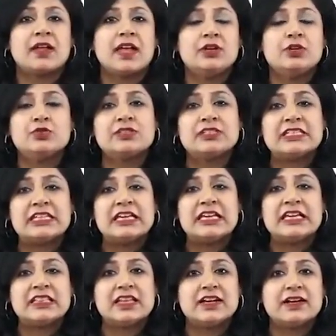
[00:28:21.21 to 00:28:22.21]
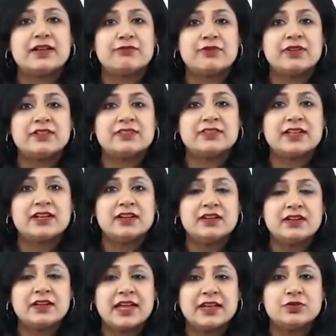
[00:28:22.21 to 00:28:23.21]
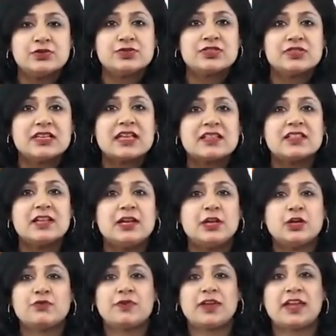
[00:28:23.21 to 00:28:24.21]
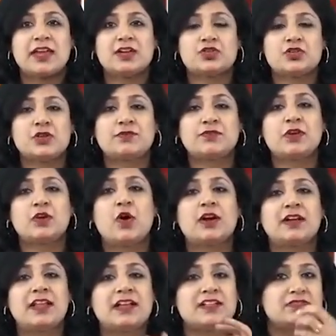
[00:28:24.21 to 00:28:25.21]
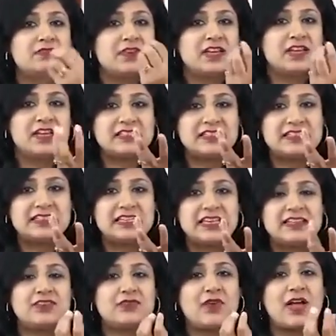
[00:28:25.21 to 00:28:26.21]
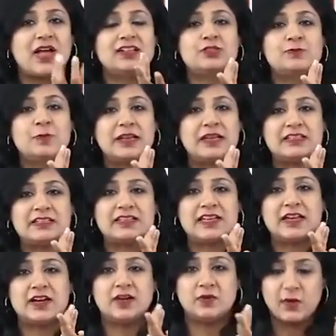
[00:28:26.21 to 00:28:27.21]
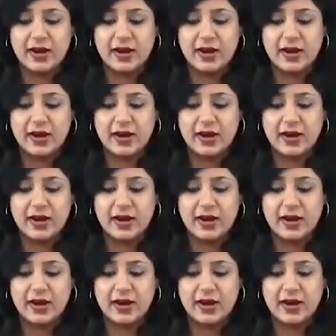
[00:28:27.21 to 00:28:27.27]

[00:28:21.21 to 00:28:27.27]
Can you see the difference here? Can you see the liquefaction of the cortex? We can see the transparency here.